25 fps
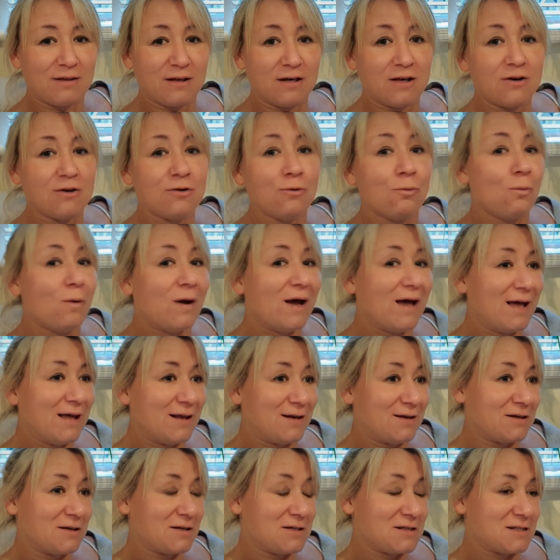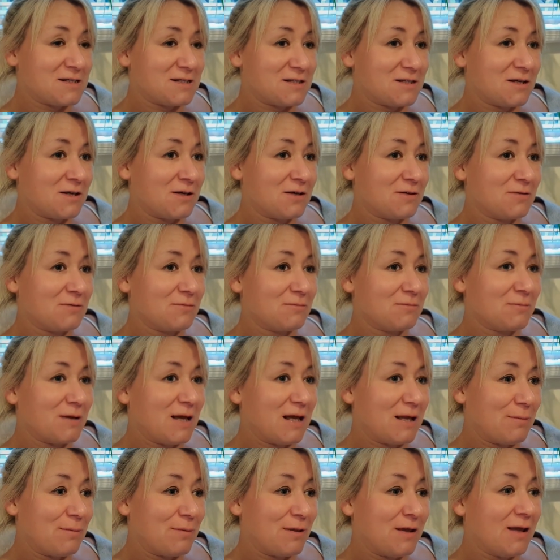then an awareness that
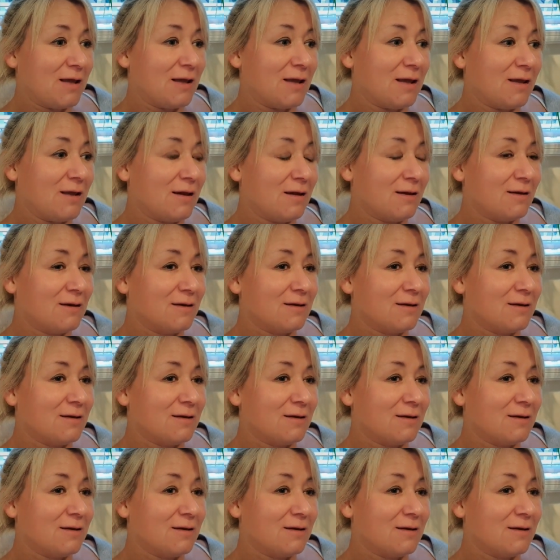maybe